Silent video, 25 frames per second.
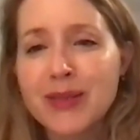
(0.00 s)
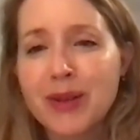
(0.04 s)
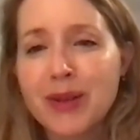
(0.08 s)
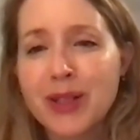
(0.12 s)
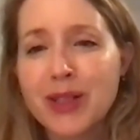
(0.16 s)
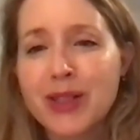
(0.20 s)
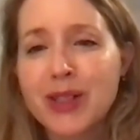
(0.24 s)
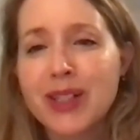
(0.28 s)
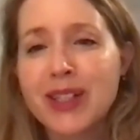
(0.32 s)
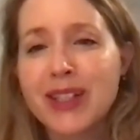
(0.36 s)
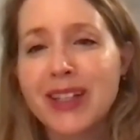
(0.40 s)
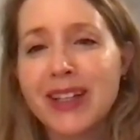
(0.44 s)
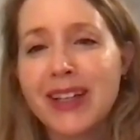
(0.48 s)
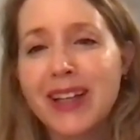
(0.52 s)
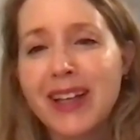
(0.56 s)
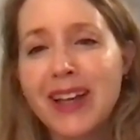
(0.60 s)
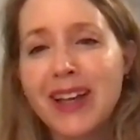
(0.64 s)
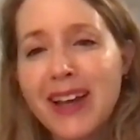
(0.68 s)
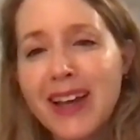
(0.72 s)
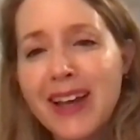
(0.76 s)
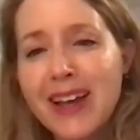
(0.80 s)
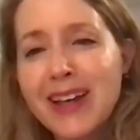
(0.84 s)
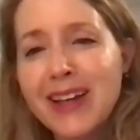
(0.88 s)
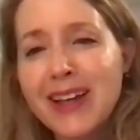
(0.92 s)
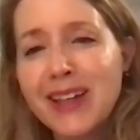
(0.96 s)
Especially
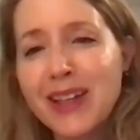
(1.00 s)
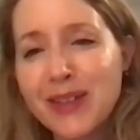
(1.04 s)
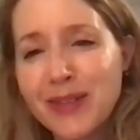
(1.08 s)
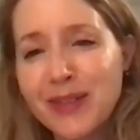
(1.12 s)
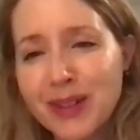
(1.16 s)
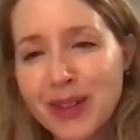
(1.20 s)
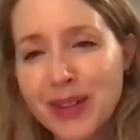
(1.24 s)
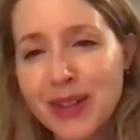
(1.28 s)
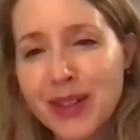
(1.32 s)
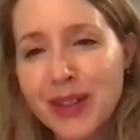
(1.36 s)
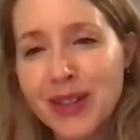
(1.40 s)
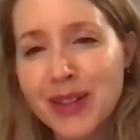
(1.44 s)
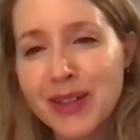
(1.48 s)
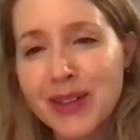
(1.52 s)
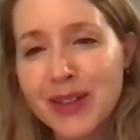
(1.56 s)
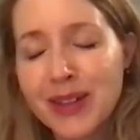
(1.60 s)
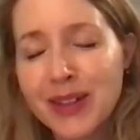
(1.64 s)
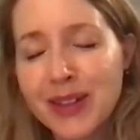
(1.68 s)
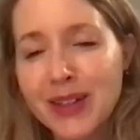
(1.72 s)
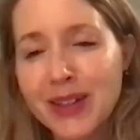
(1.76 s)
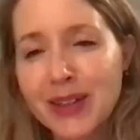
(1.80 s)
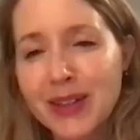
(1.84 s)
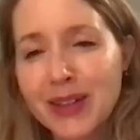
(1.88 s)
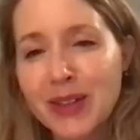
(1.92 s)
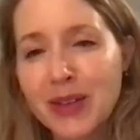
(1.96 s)
given the
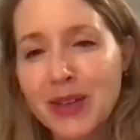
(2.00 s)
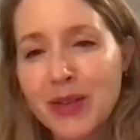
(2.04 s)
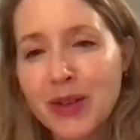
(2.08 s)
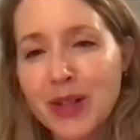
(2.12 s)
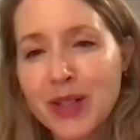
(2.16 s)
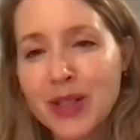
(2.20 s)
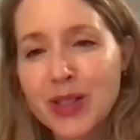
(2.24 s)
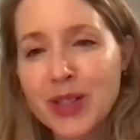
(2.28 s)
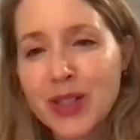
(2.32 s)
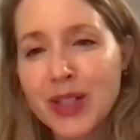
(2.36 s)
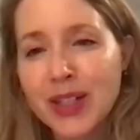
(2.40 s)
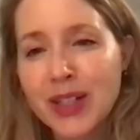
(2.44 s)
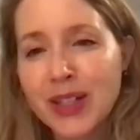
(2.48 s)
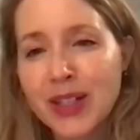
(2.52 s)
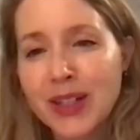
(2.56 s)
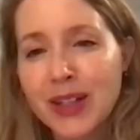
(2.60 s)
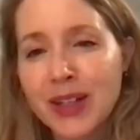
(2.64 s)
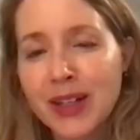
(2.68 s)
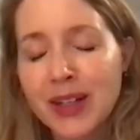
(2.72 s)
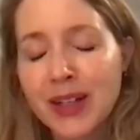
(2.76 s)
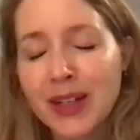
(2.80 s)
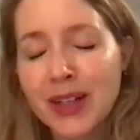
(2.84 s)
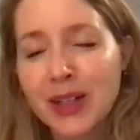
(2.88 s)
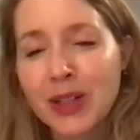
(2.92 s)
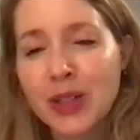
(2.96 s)
the the U.S.
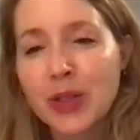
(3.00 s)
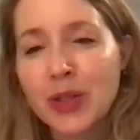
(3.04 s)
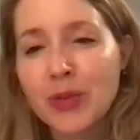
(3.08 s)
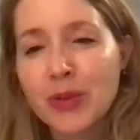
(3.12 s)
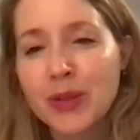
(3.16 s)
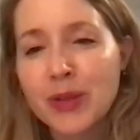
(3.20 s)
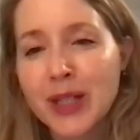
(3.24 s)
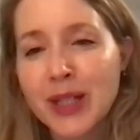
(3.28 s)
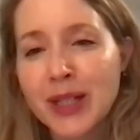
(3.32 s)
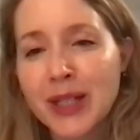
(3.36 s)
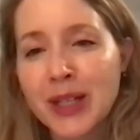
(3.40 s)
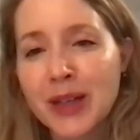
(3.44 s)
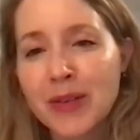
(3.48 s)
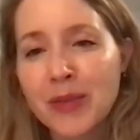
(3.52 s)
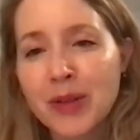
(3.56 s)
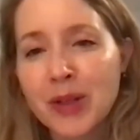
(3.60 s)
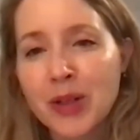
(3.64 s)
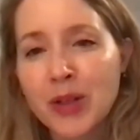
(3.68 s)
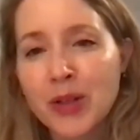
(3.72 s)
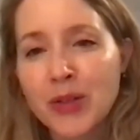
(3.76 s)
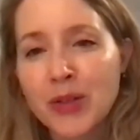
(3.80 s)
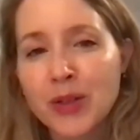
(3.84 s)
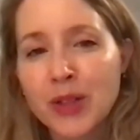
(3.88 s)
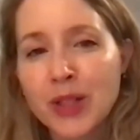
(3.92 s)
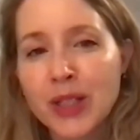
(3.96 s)
Uh, Cuba
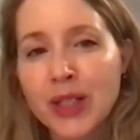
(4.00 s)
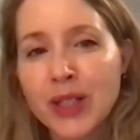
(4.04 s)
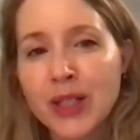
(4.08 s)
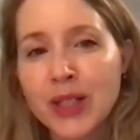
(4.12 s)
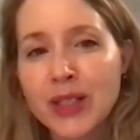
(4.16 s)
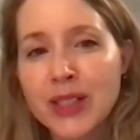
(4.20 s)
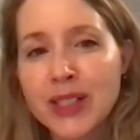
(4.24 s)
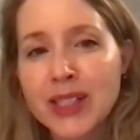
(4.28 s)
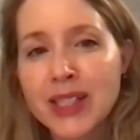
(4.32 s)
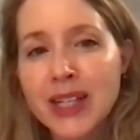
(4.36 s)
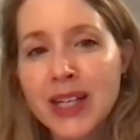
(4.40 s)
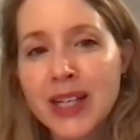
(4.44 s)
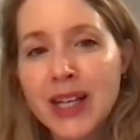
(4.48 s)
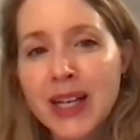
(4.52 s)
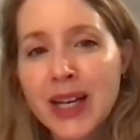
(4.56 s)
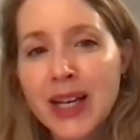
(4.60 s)
dynamic over the years.